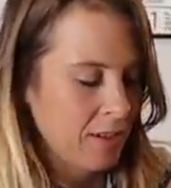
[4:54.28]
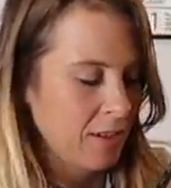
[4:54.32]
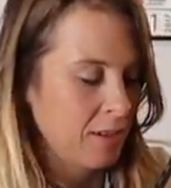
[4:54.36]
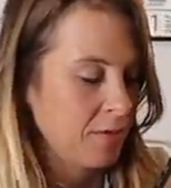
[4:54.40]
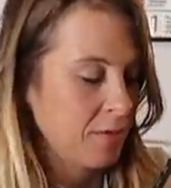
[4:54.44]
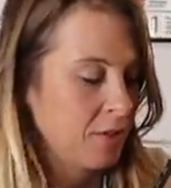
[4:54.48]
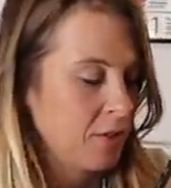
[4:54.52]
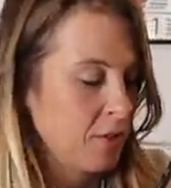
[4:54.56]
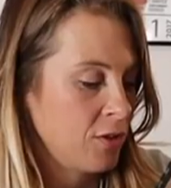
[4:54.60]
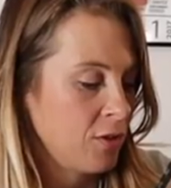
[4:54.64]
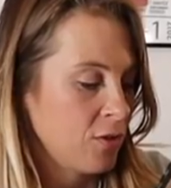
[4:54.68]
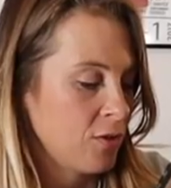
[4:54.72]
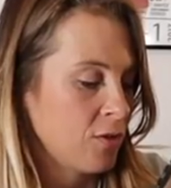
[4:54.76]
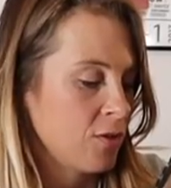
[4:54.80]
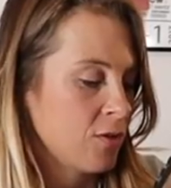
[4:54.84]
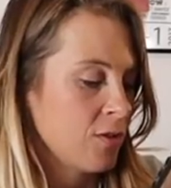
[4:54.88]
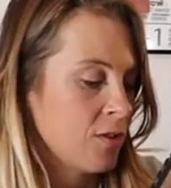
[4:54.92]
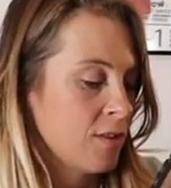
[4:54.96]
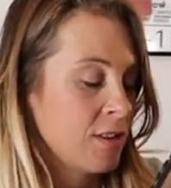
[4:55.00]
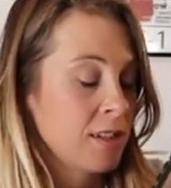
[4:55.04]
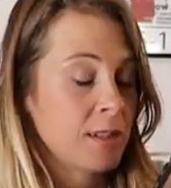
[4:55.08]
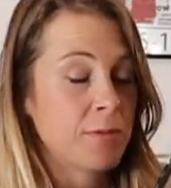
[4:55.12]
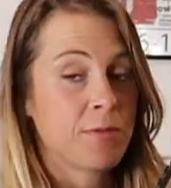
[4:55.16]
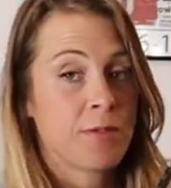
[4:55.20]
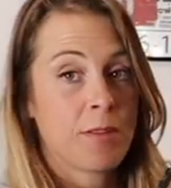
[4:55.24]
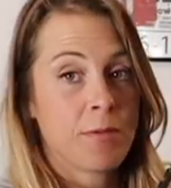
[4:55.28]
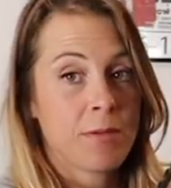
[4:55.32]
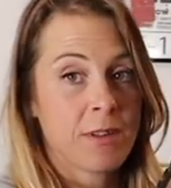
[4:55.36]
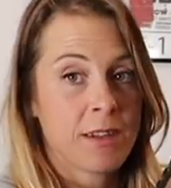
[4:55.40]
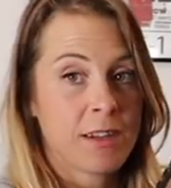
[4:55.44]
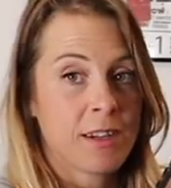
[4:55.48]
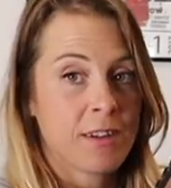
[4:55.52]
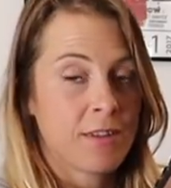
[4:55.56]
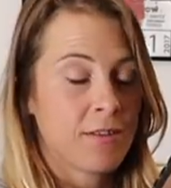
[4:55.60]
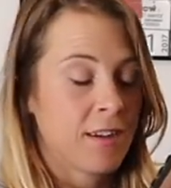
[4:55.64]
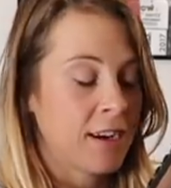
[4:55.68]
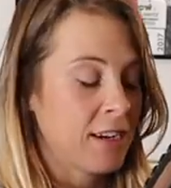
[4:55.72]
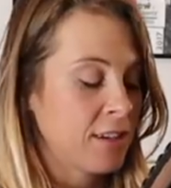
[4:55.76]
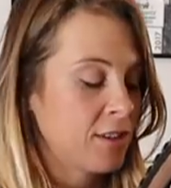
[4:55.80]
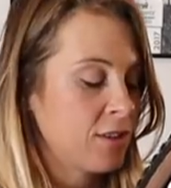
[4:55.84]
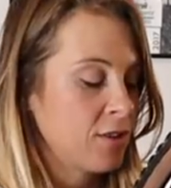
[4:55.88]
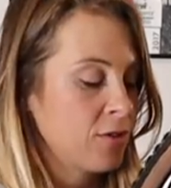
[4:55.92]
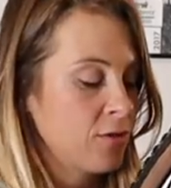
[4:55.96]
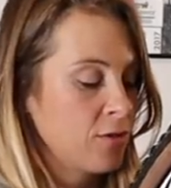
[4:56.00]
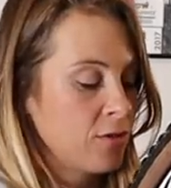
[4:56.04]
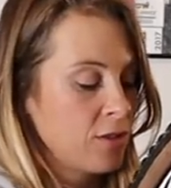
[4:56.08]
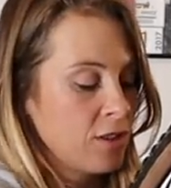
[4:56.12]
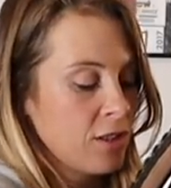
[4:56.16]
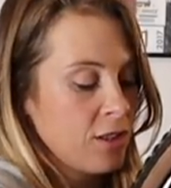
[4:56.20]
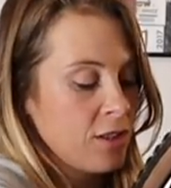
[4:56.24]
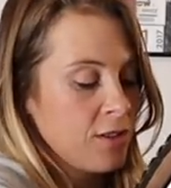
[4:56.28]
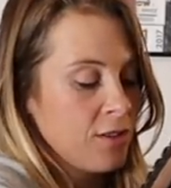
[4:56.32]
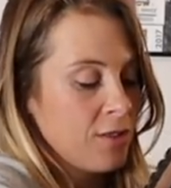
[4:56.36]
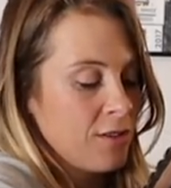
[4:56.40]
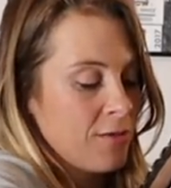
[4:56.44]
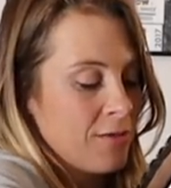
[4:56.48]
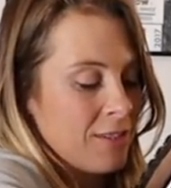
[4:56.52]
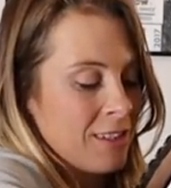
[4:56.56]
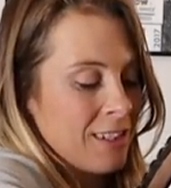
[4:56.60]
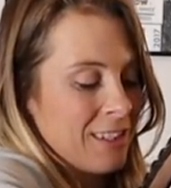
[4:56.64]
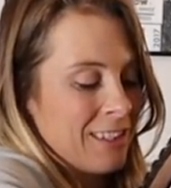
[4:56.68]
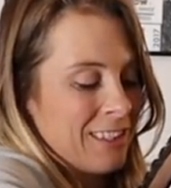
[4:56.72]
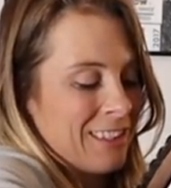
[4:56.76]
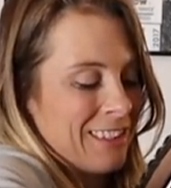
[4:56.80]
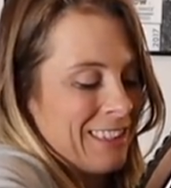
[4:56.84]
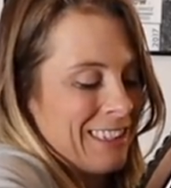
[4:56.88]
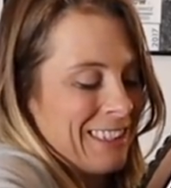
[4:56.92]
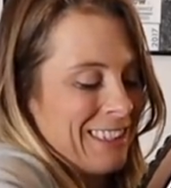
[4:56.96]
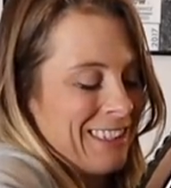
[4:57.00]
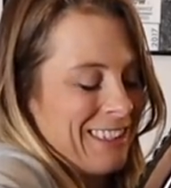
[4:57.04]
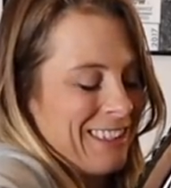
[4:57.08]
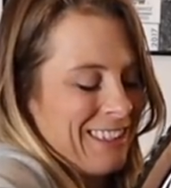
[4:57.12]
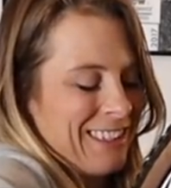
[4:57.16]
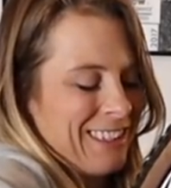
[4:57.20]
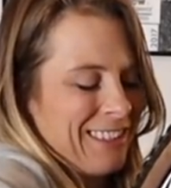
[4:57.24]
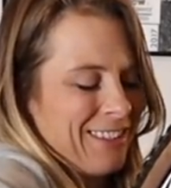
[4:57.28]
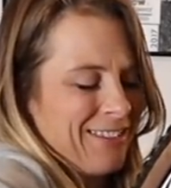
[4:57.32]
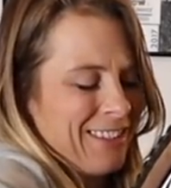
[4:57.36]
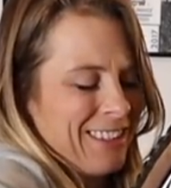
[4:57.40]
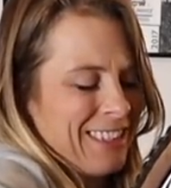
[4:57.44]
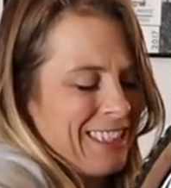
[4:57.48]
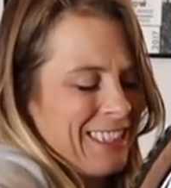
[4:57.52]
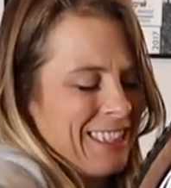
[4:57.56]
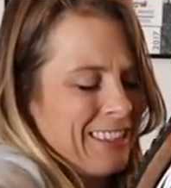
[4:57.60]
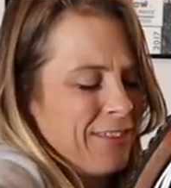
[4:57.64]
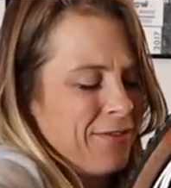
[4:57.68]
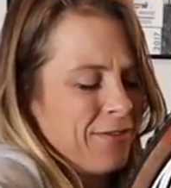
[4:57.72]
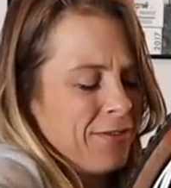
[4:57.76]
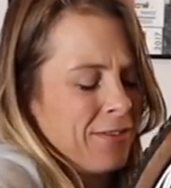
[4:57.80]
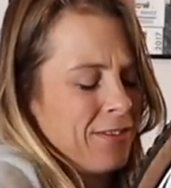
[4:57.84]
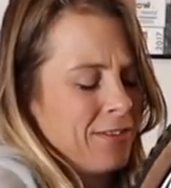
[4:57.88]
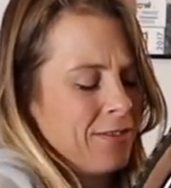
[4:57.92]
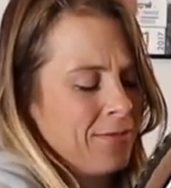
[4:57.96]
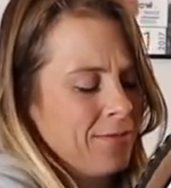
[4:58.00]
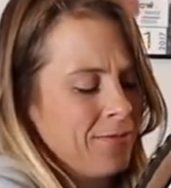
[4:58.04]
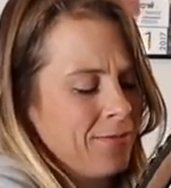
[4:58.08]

I'm sure there's probably a correct tool to use for this that I don't have.